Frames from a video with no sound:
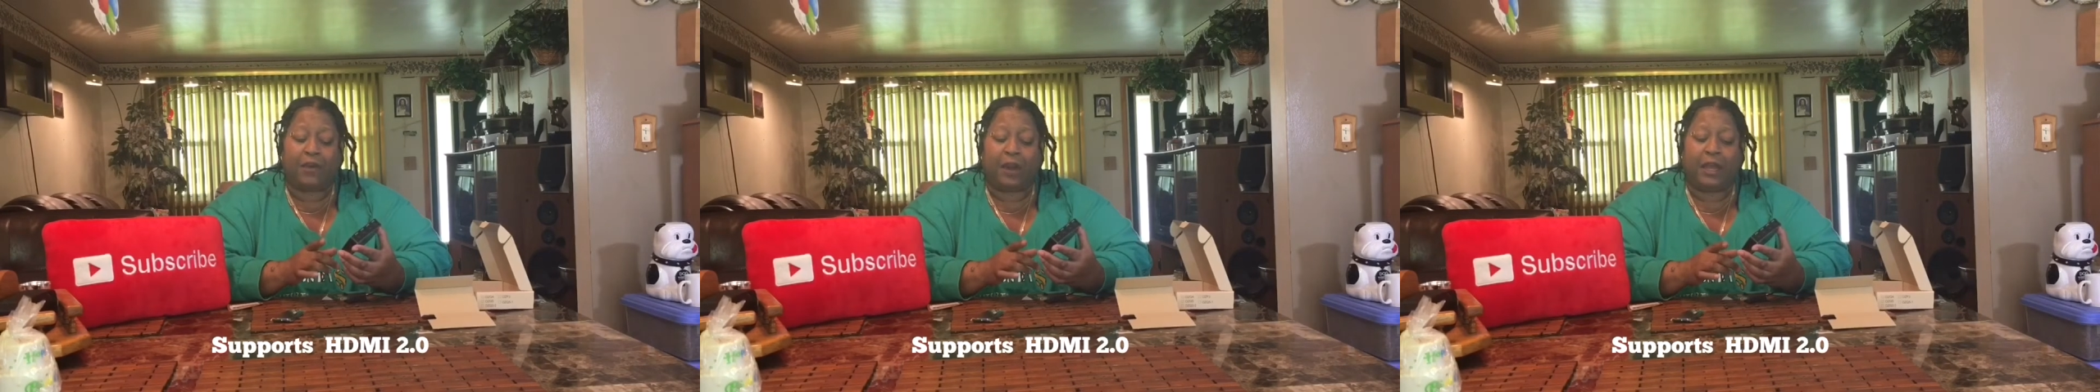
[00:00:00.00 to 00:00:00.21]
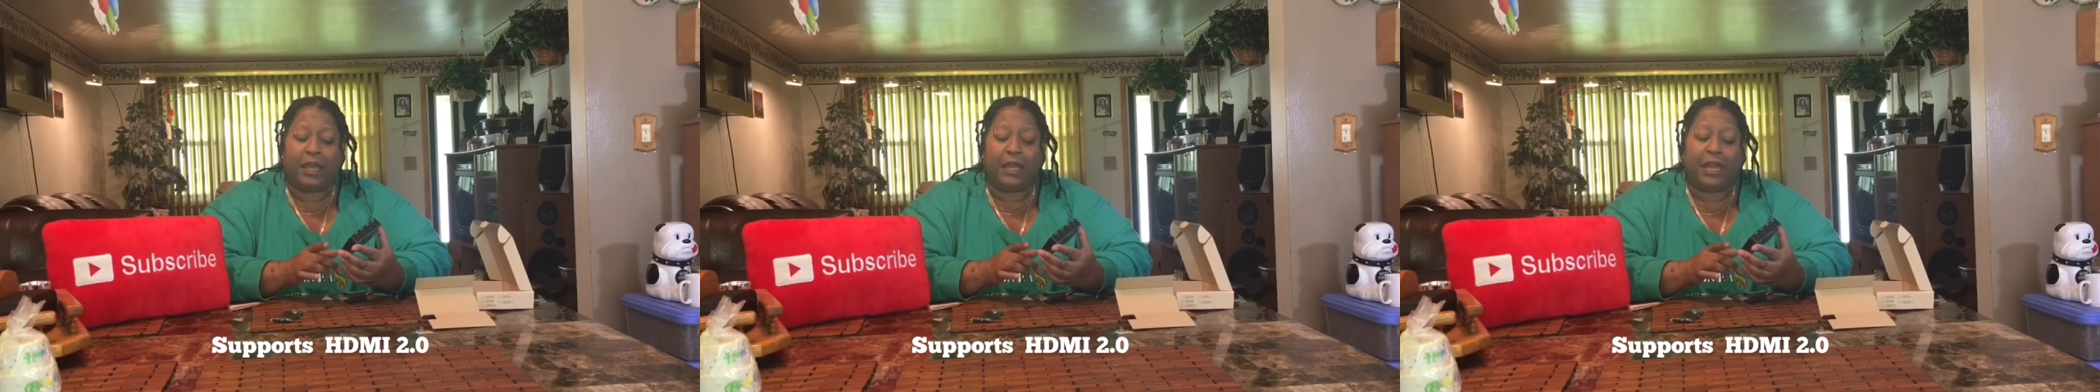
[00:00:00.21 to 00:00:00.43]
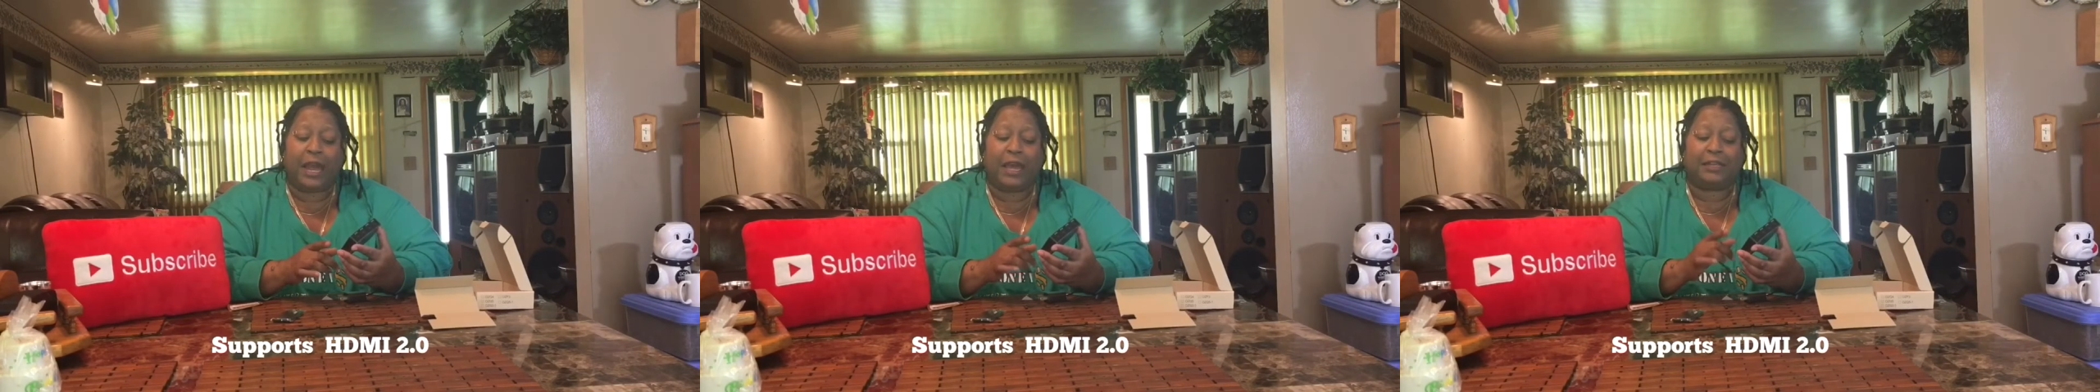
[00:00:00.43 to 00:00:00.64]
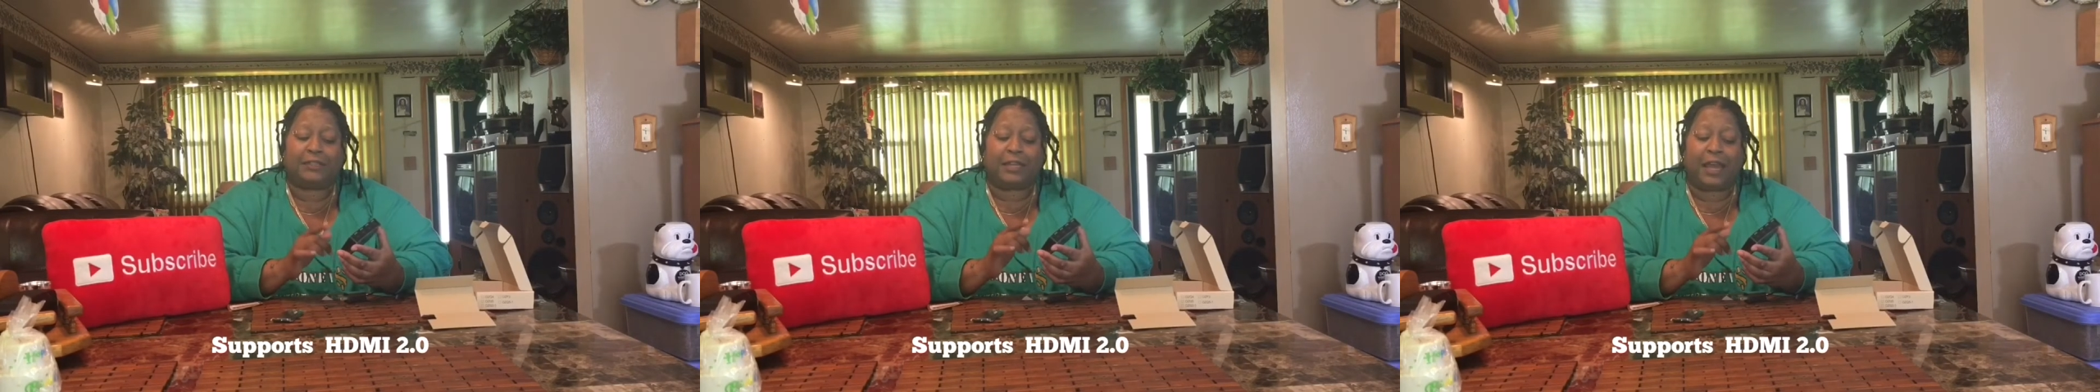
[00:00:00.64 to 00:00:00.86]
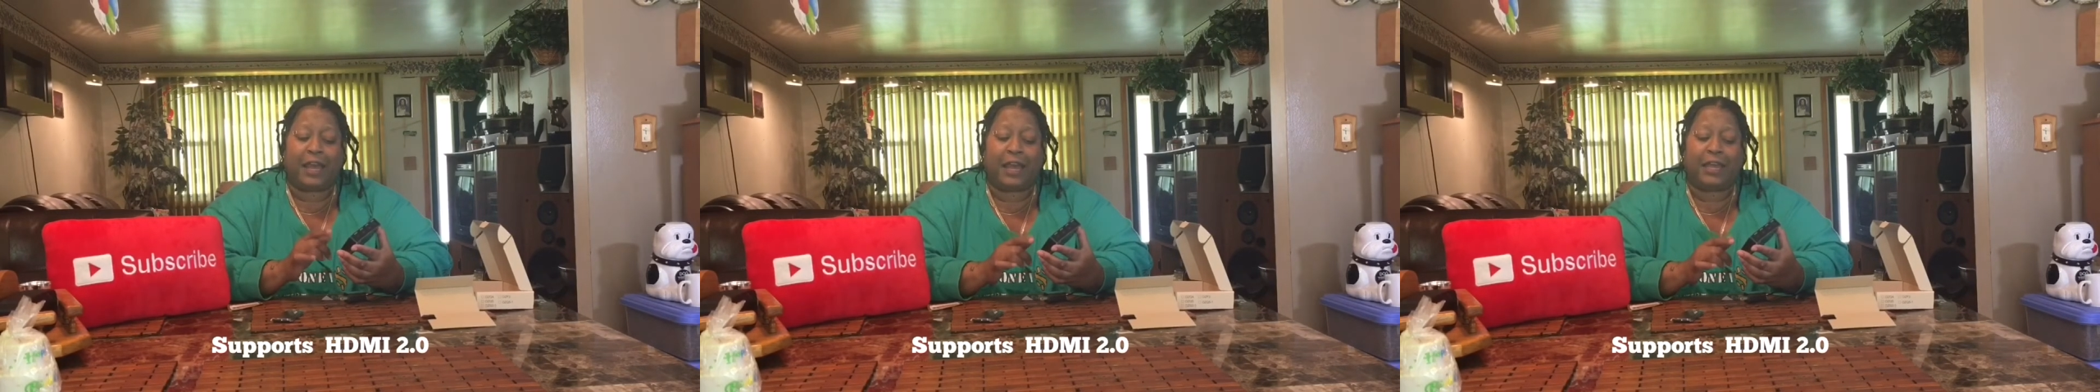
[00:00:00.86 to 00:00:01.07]
it has
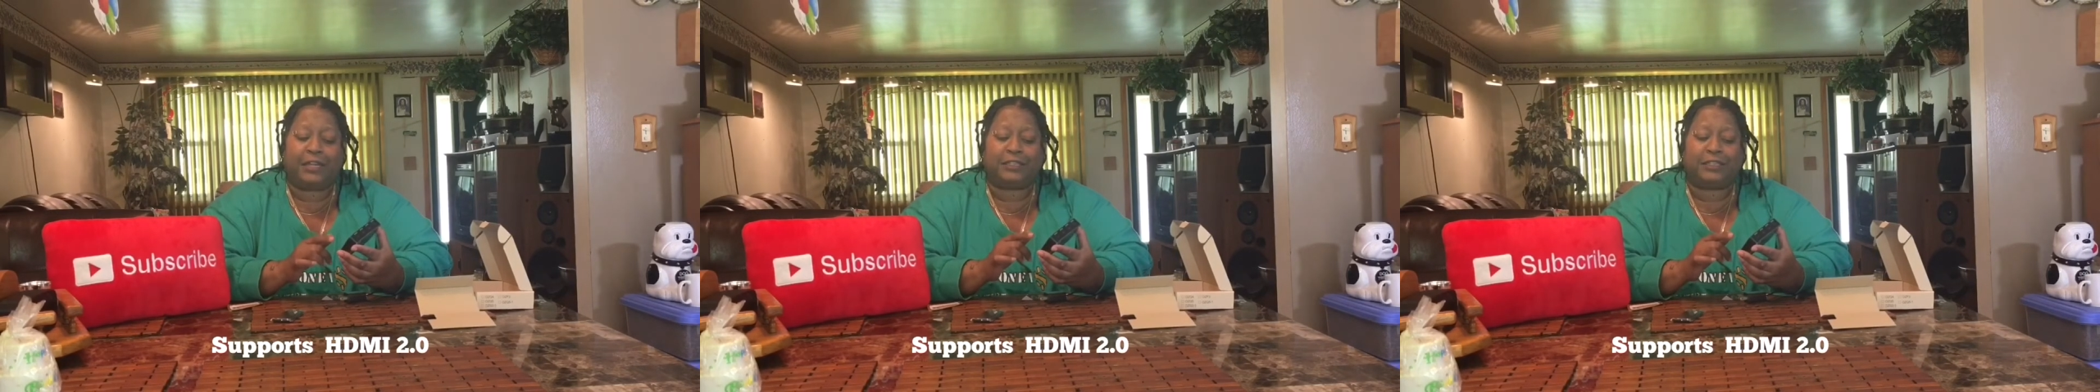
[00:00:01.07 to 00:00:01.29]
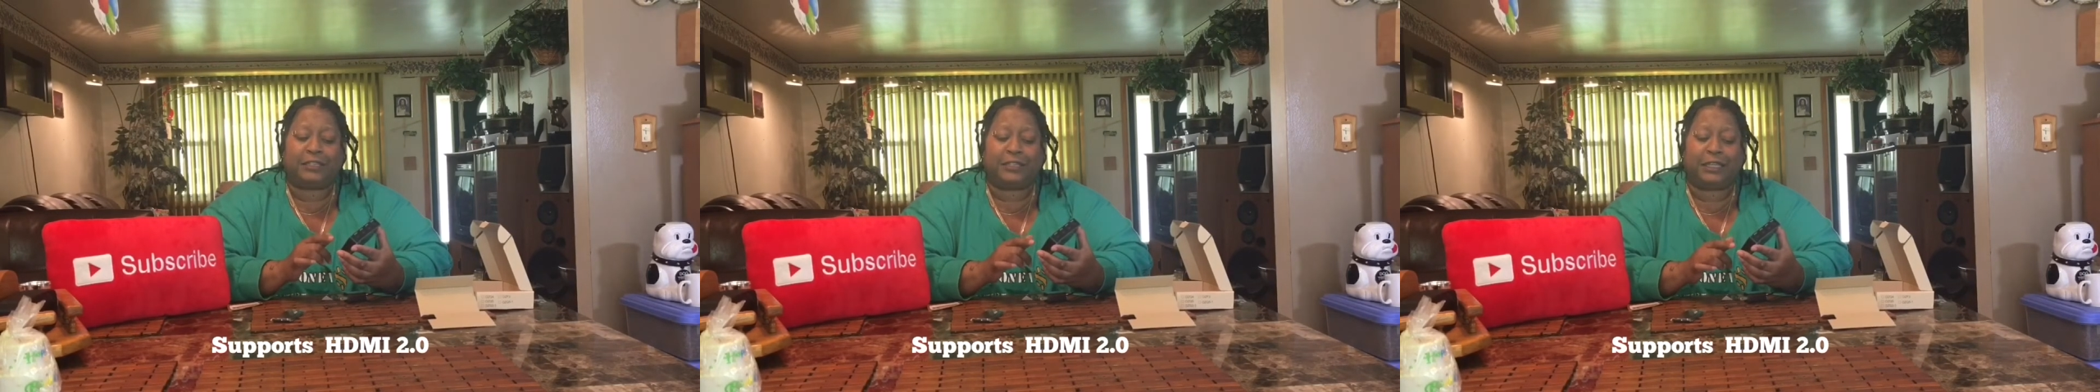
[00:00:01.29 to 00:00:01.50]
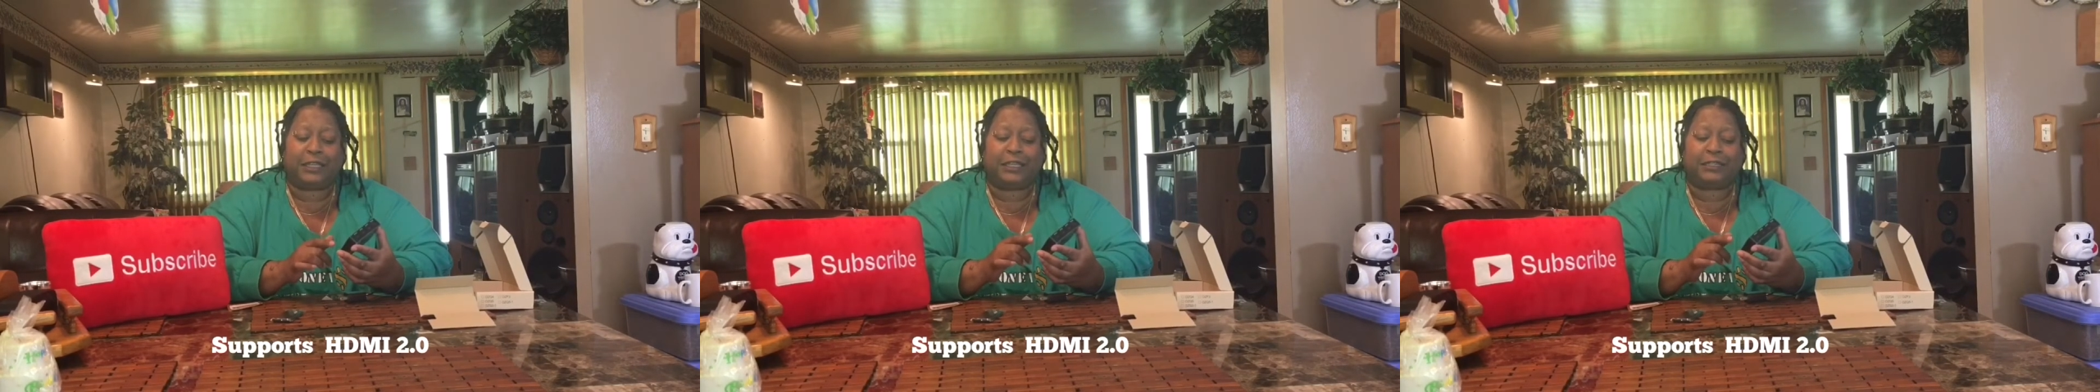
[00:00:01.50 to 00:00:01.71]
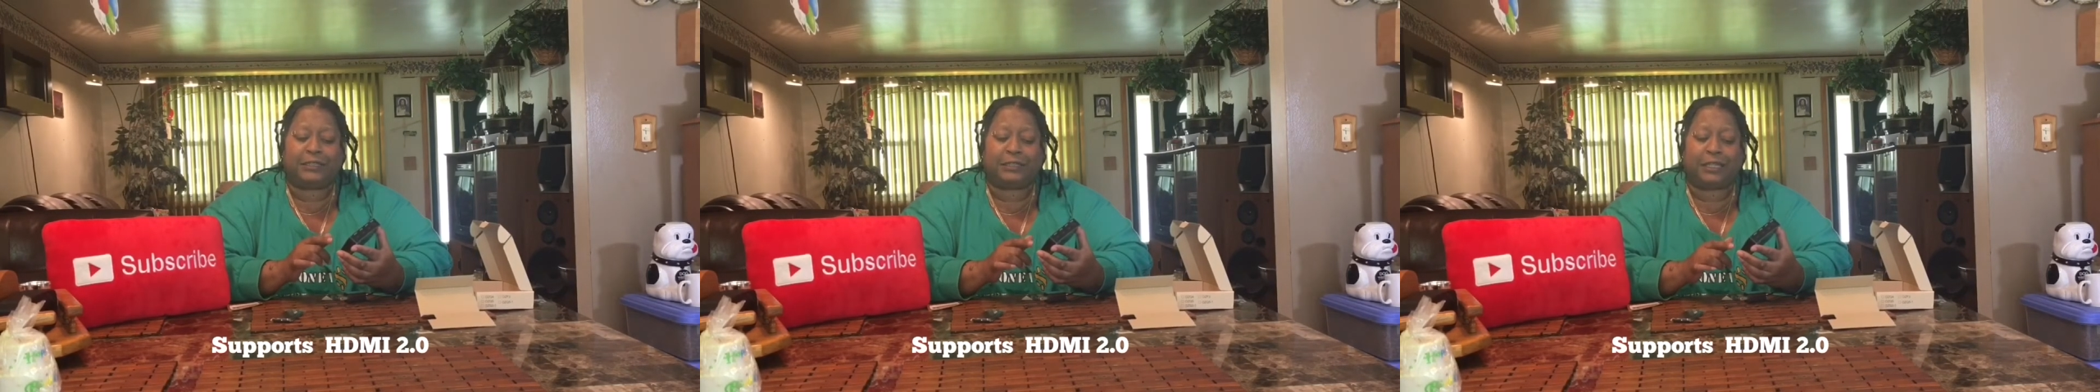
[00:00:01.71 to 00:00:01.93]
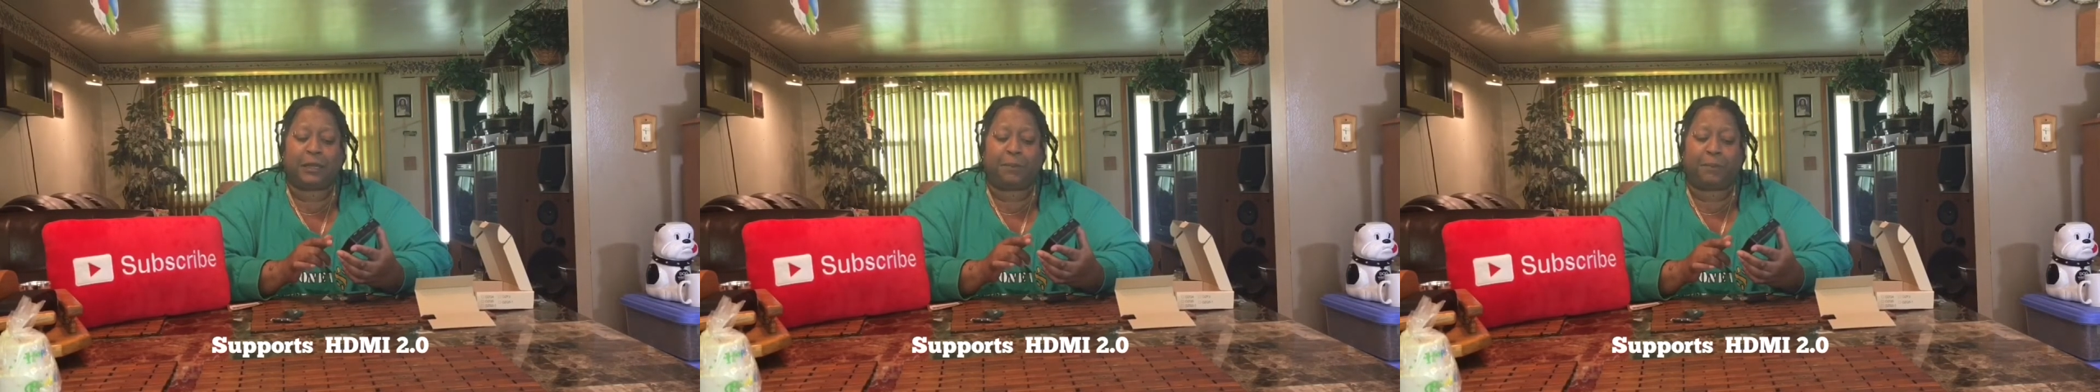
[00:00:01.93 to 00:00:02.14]

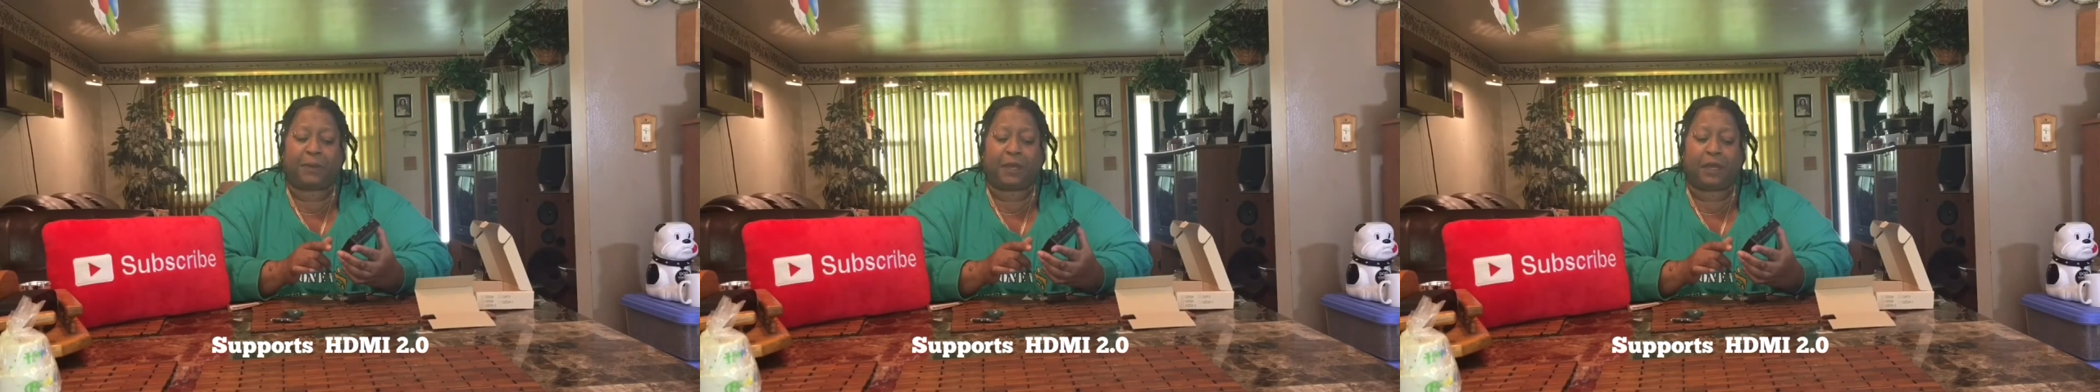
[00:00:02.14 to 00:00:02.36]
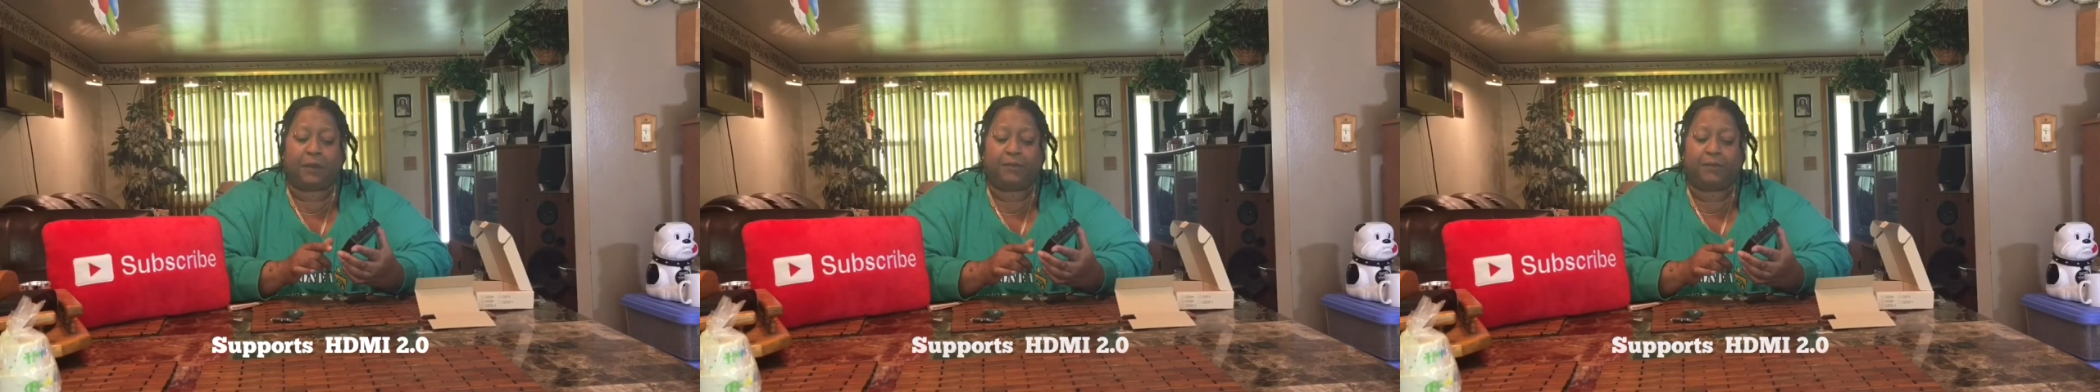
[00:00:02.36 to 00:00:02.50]
HDCP